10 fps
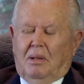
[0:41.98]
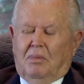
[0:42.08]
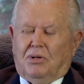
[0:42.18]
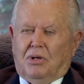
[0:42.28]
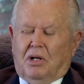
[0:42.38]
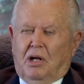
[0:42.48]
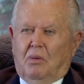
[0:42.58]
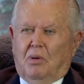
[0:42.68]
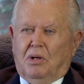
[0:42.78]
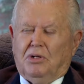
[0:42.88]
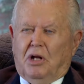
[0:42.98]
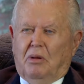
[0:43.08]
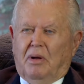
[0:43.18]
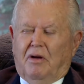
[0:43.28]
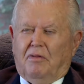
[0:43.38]
Mr. Kane wanted to sell
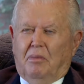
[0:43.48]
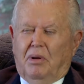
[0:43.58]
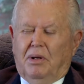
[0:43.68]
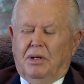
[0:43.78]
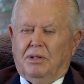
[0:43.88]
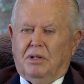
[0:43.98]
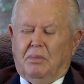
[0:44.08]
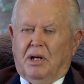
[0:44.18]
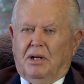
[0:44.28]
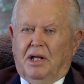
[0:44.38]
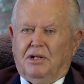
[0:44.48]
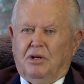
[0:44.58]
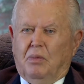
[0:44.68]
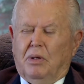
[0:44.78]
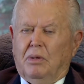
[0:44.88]
him half the business, and my dad
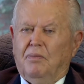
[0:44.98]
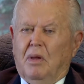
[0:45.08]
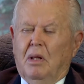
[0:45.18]
said, well,